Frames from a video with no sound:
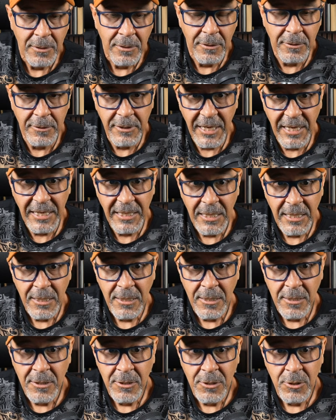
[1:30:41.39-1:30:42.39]
Okay,
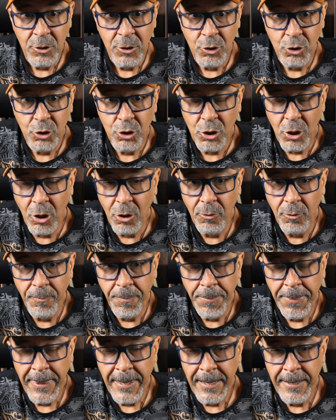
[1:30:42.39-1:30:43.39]
so
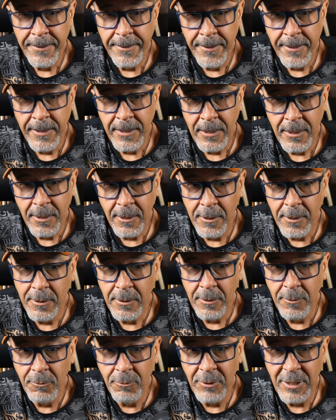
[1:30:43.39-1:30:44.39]

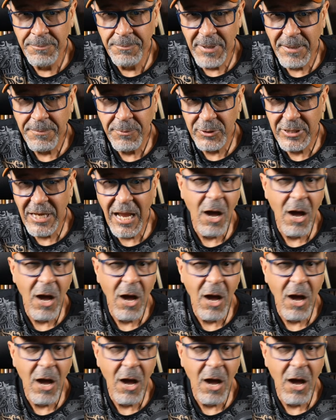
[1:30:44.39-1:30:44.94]
when people say,